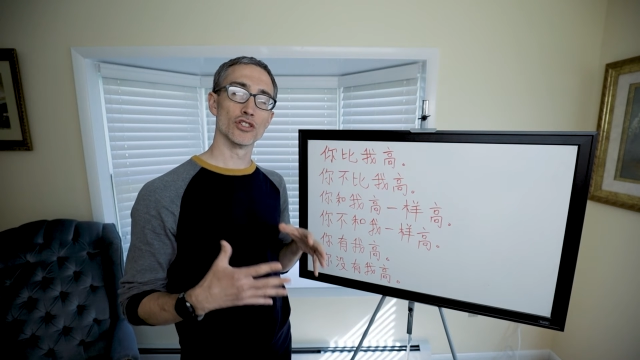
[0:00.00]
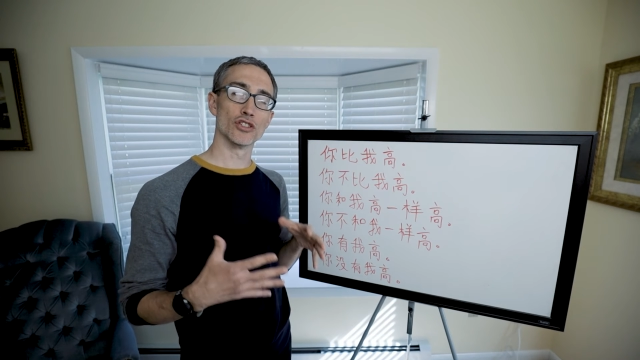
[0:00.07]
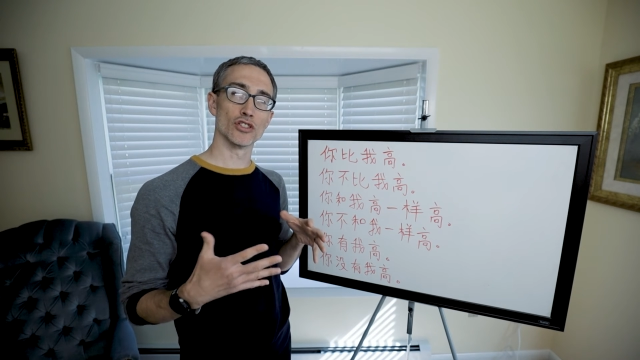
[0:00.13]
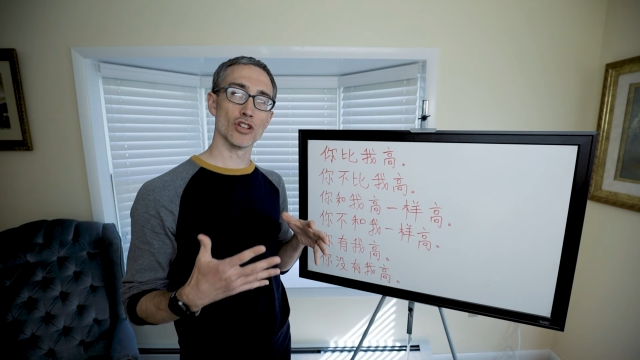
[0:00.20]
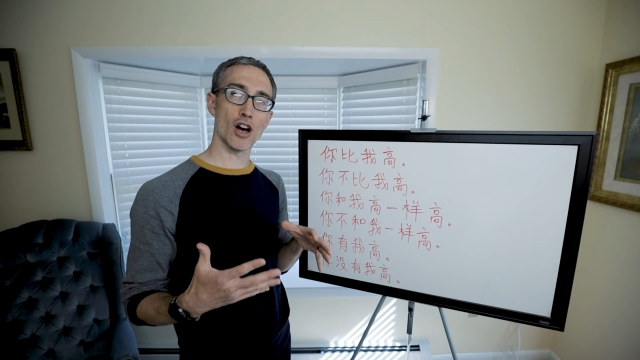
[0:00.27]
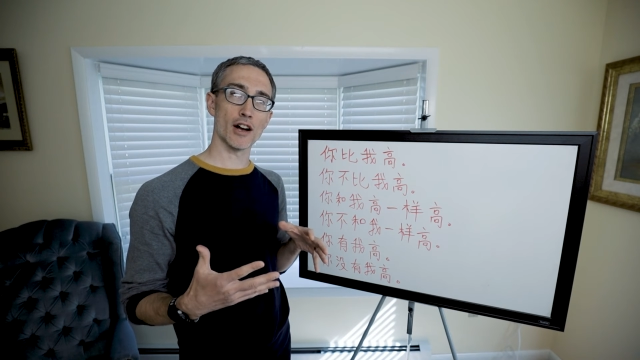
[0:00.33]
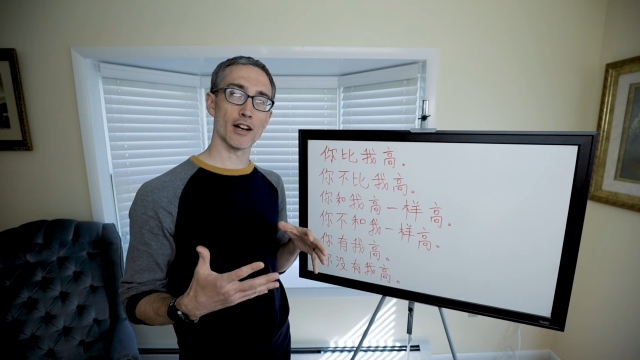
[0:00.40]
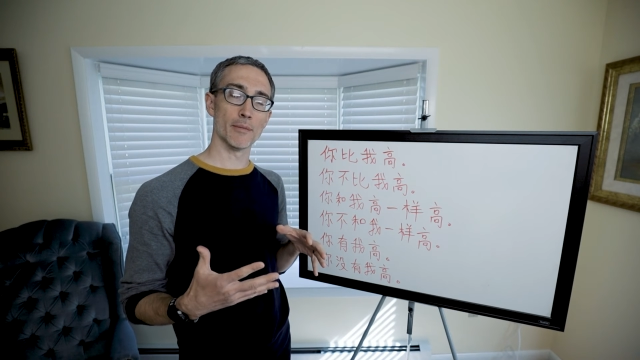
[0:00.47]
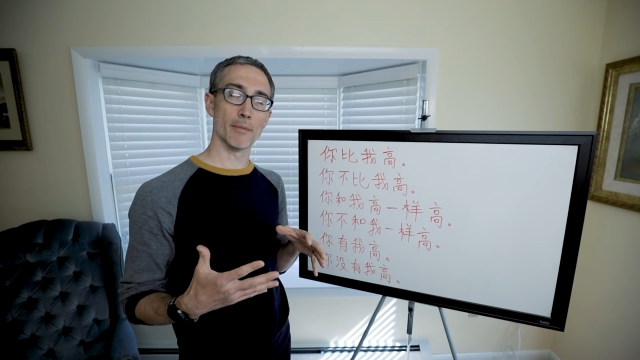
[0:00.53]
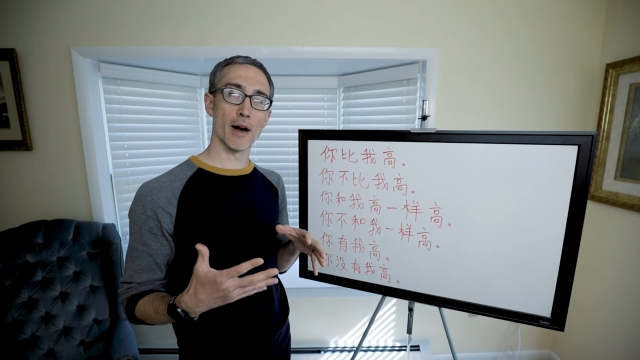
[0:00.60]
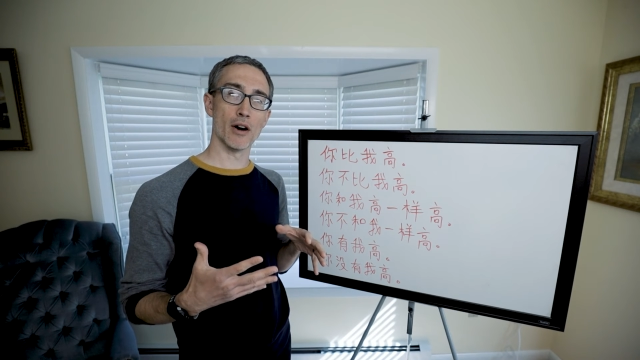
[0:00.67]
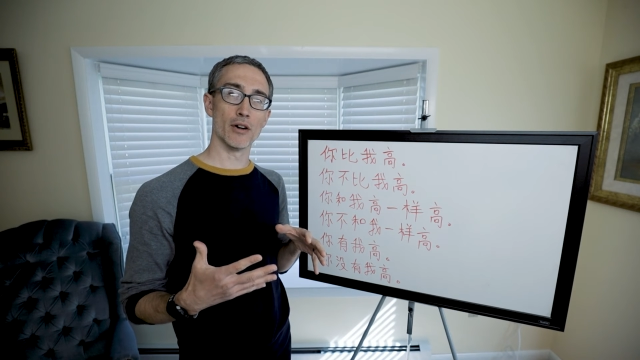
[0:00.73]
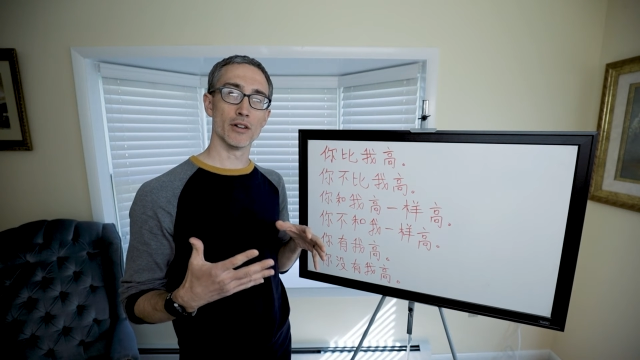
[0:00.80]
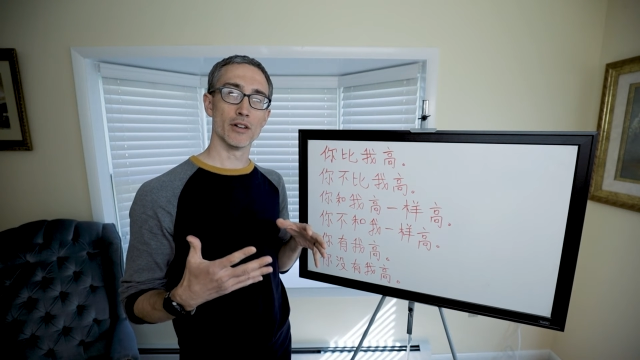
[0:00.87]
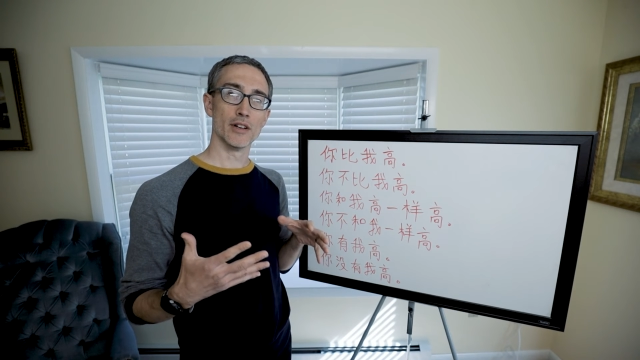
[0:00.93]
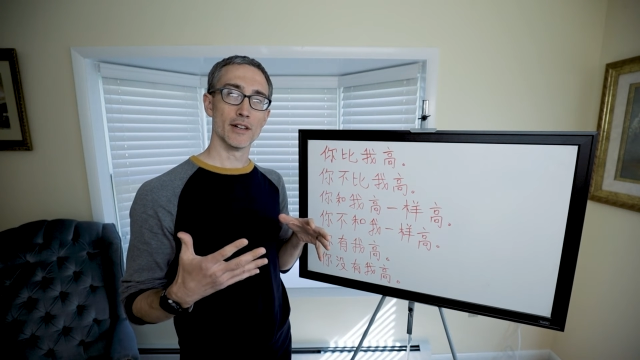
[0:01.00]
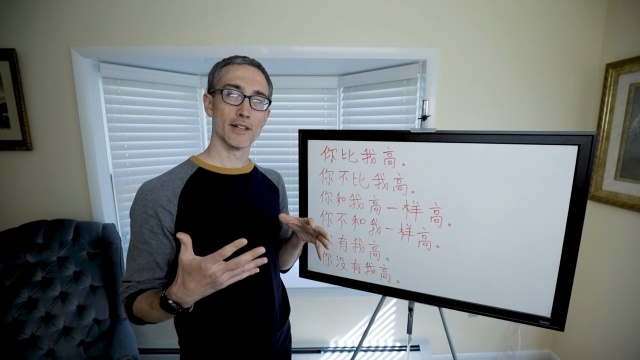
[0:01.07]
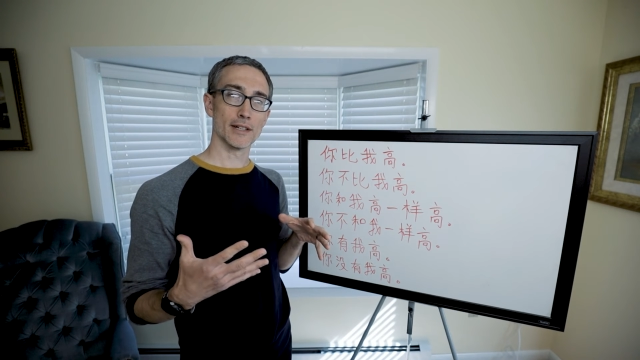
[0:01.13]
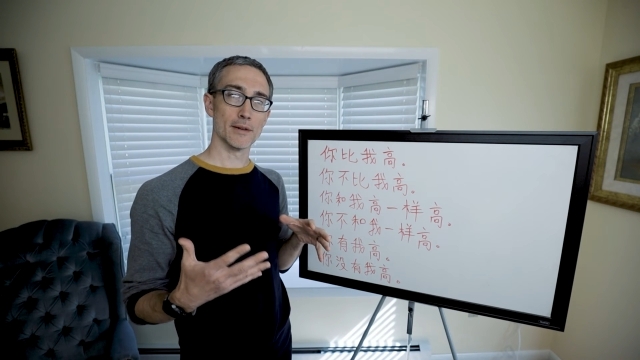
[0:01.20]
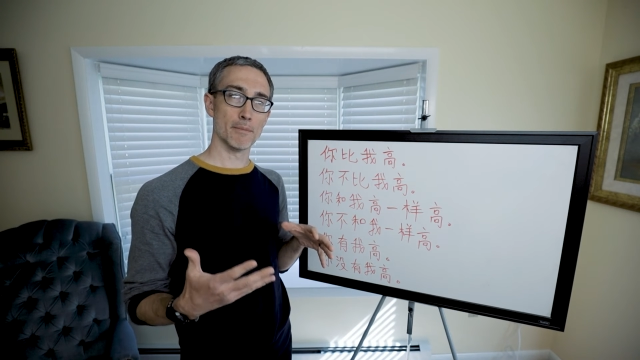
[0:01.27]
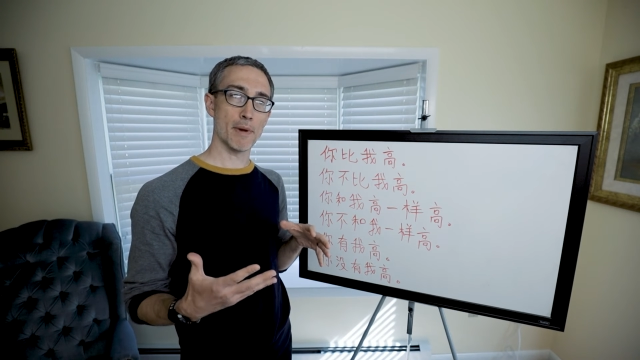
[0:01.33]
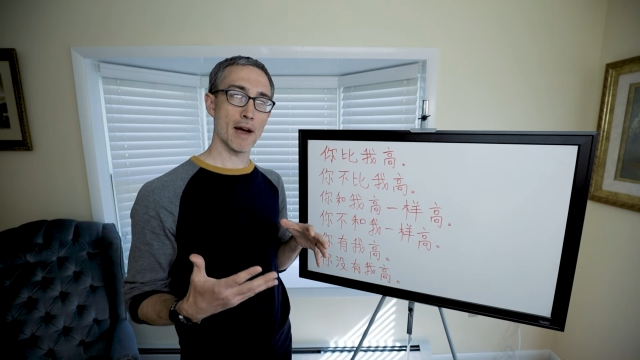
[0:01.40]
to talk about
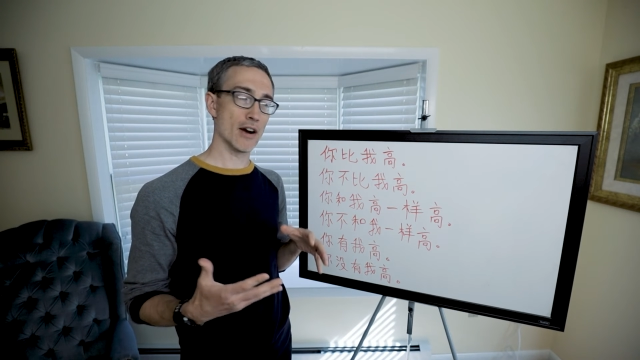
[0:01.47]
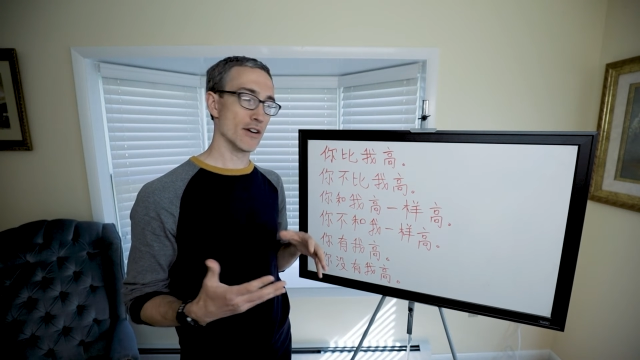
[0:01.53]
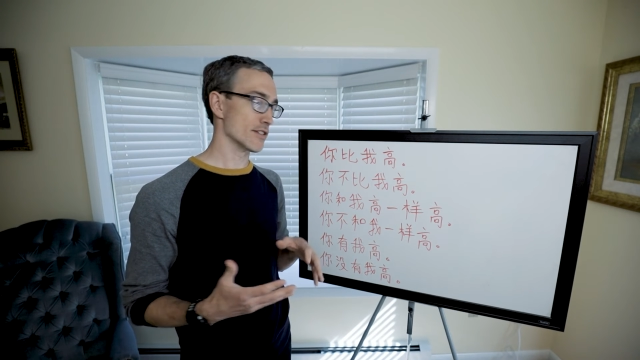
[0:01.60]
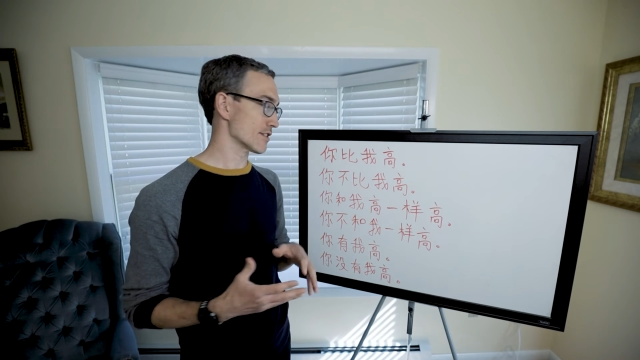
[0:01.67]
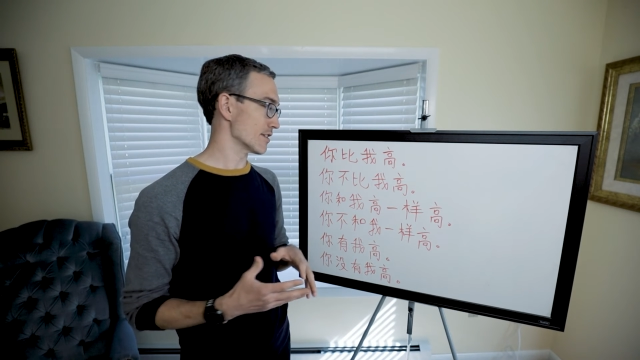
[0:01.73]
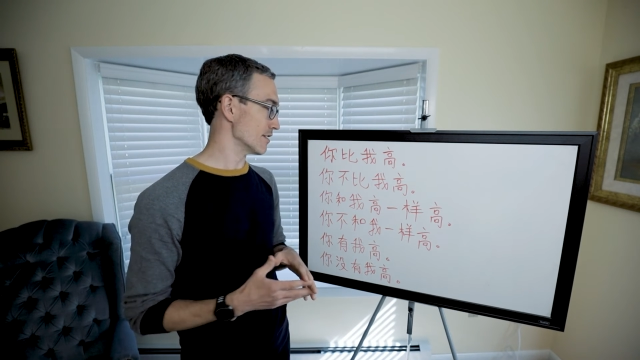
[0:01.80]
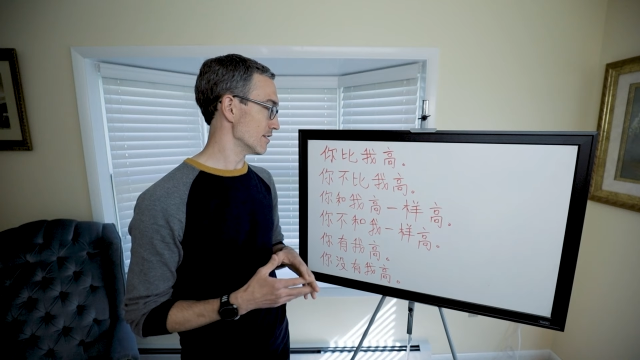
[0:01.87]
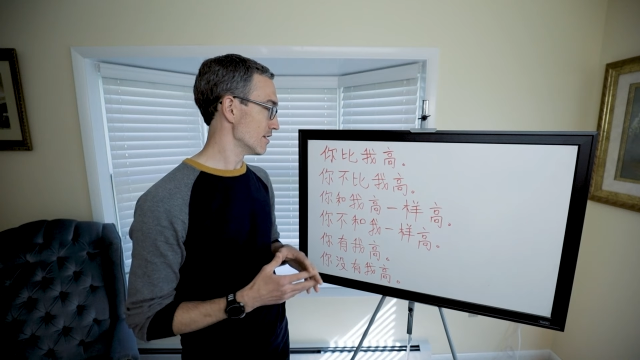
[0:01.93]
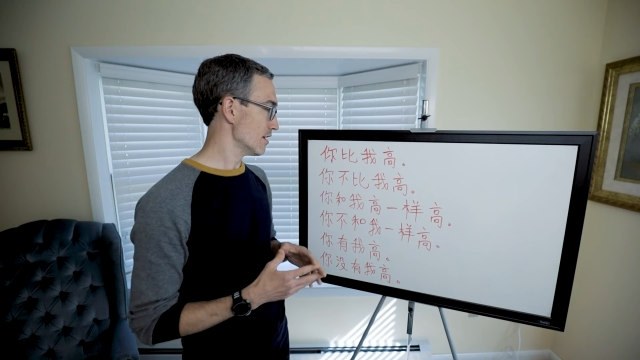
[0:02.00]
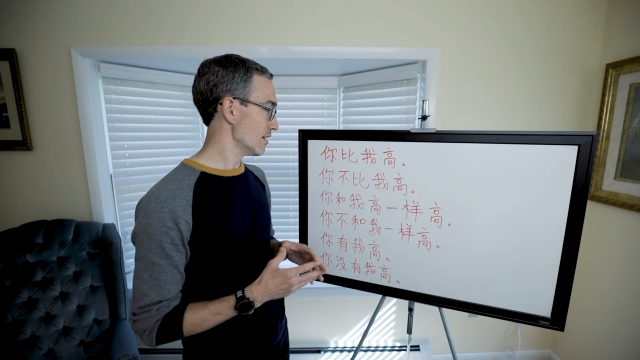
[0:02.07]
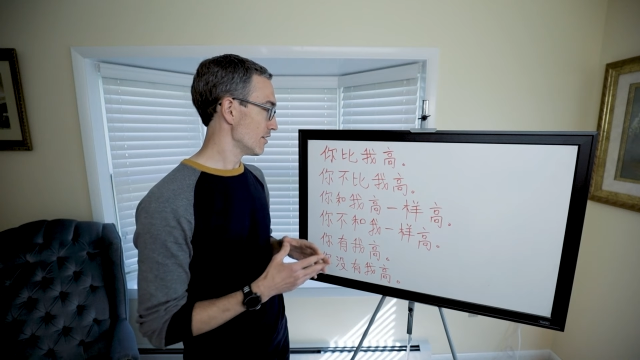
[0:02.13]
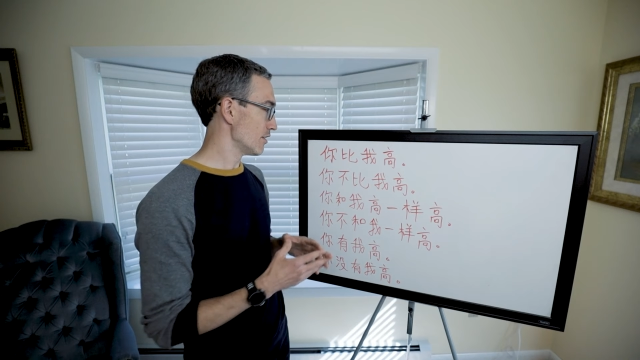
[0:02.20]
comparison.